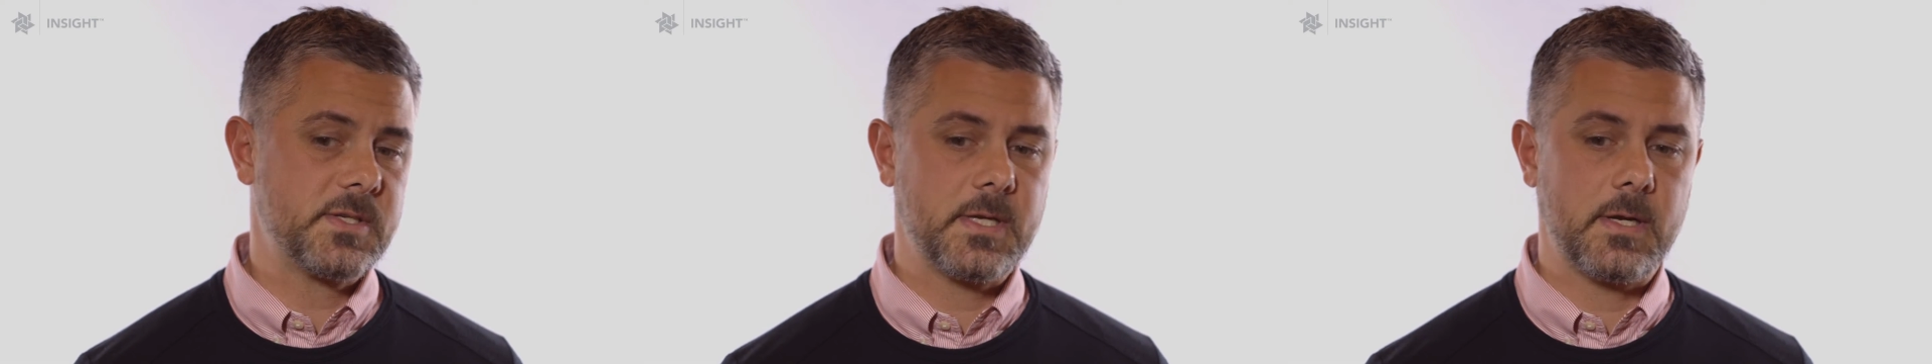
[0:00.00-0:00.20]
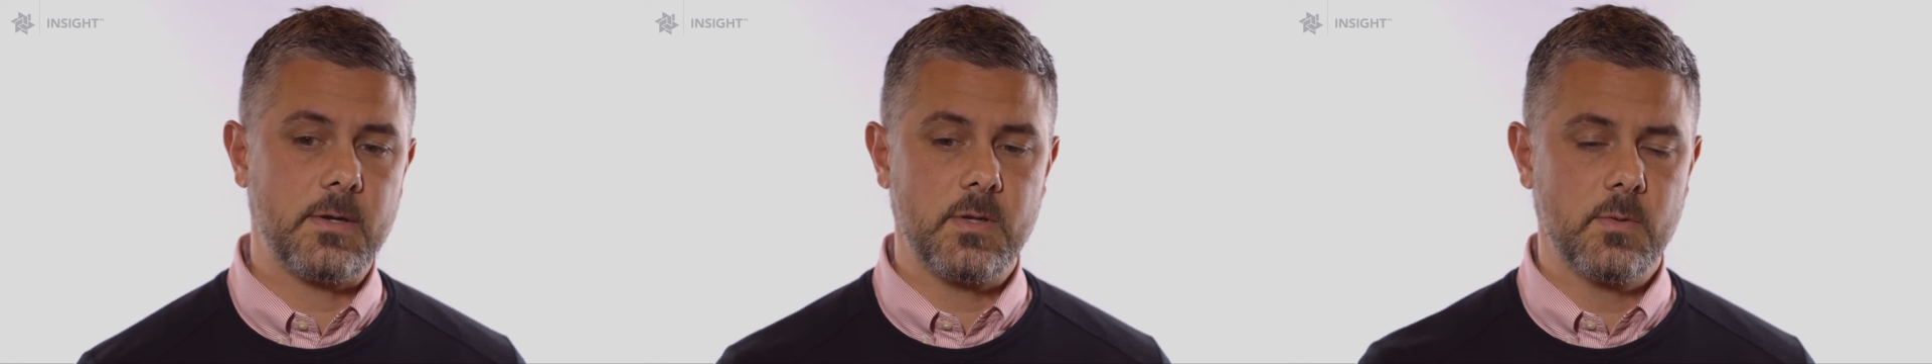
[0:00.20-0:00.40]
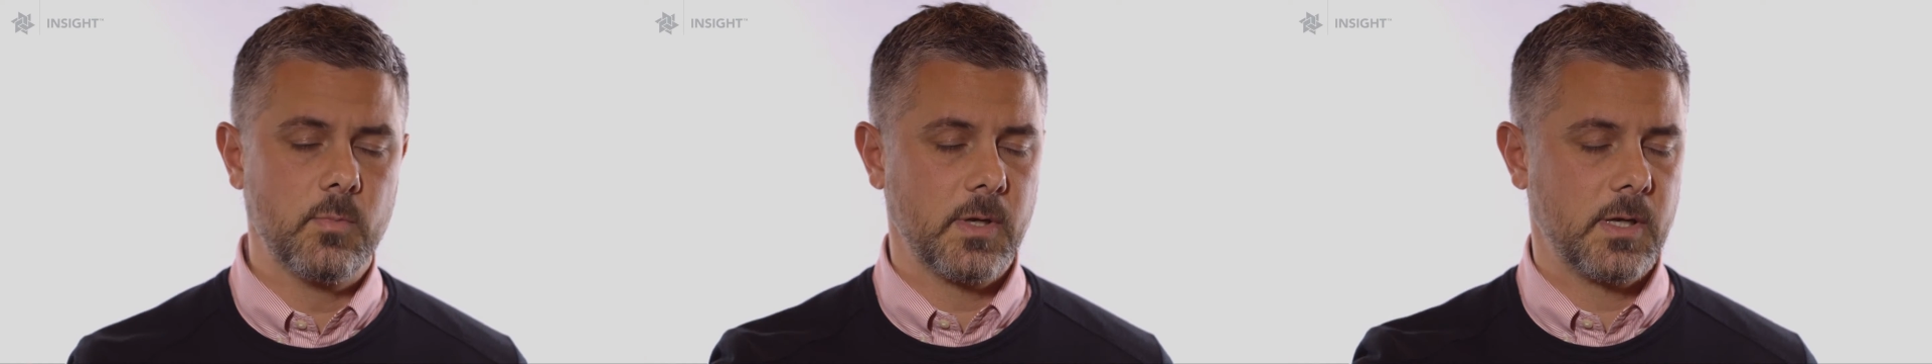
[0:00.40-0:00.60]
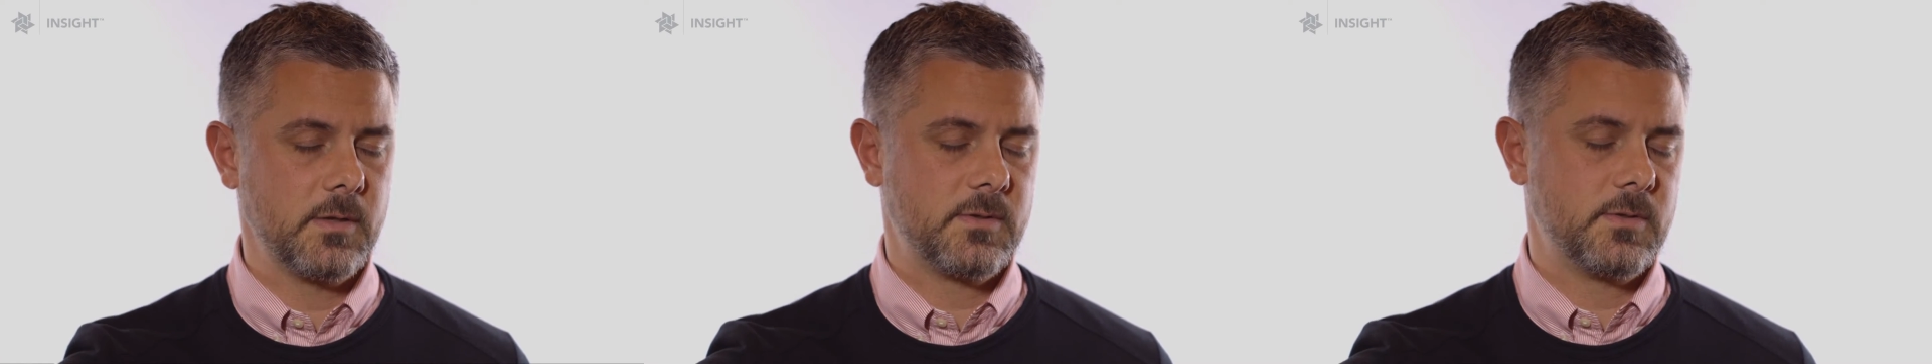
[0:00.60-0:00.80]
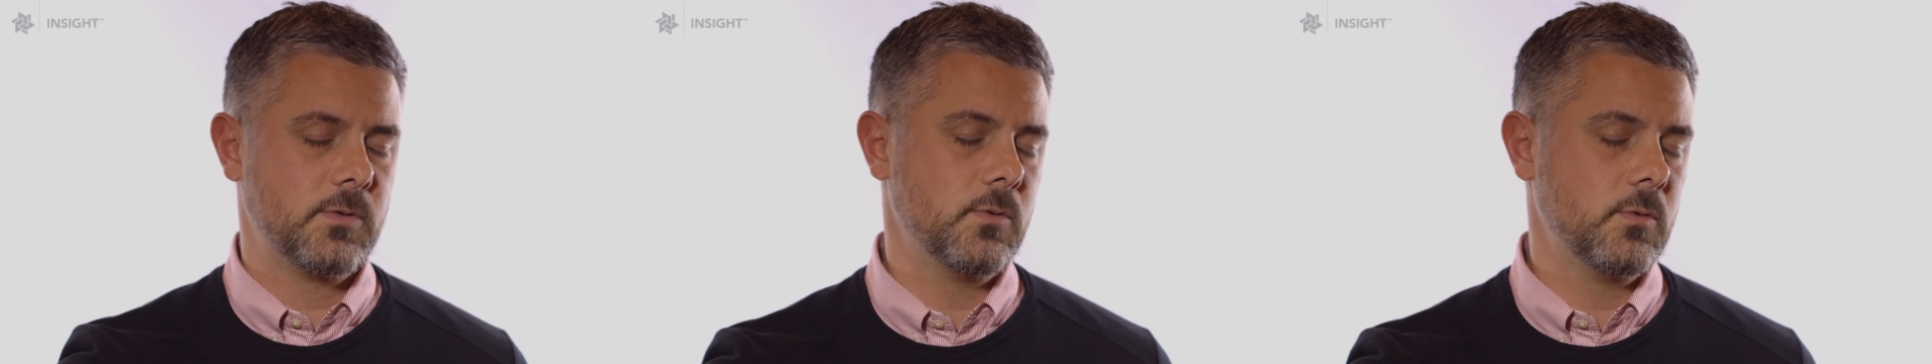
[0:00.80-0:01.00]
How do you bring it
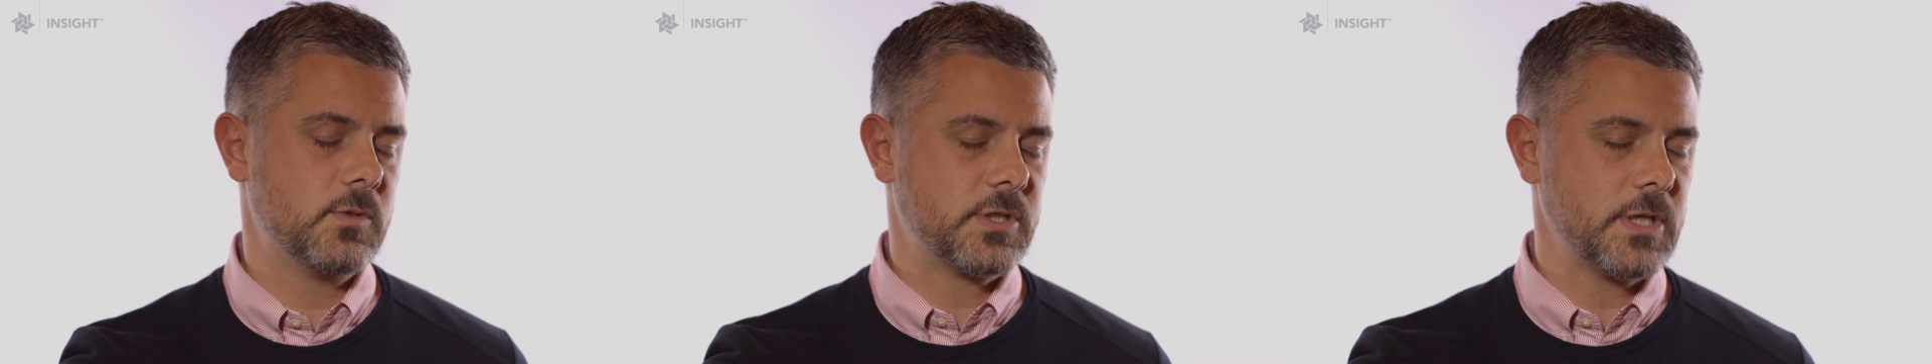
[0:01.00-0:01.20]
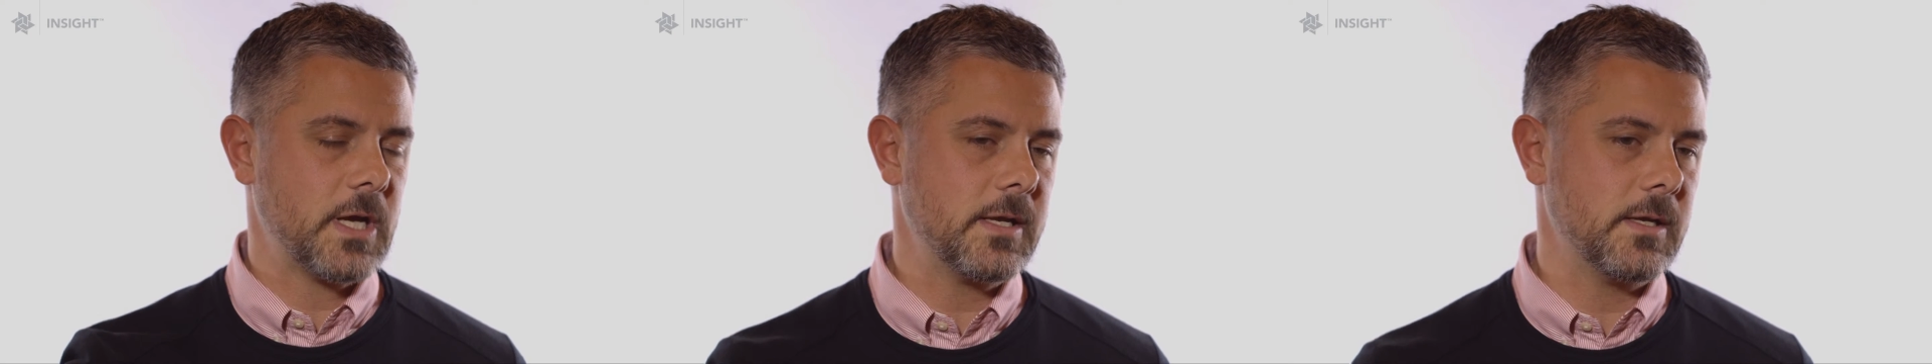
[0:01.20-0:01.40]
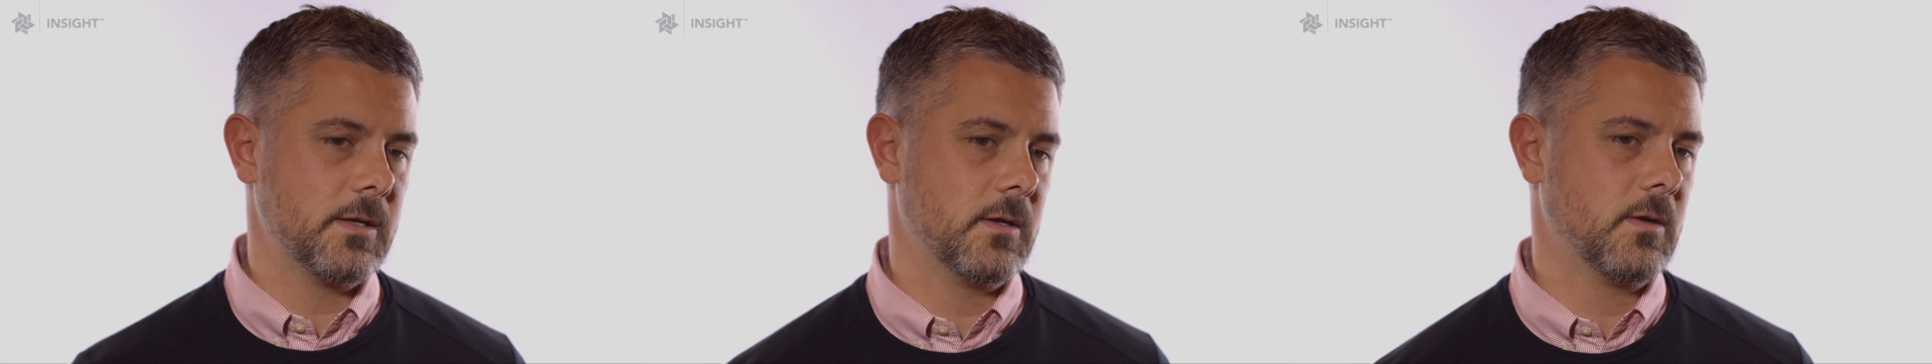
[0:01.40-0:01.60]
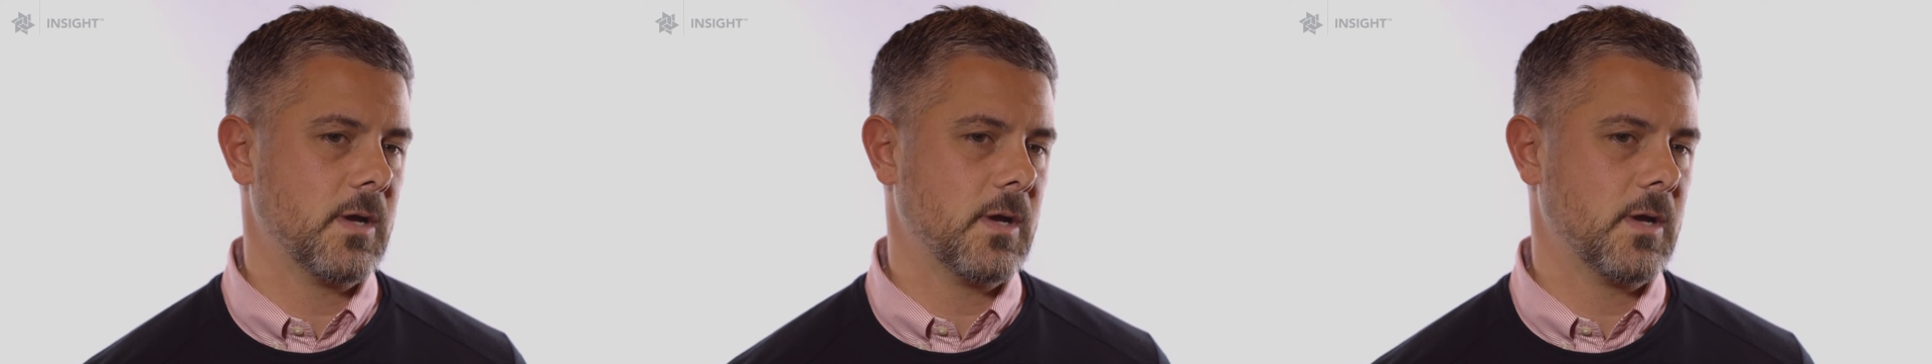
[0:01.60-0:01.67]
to China?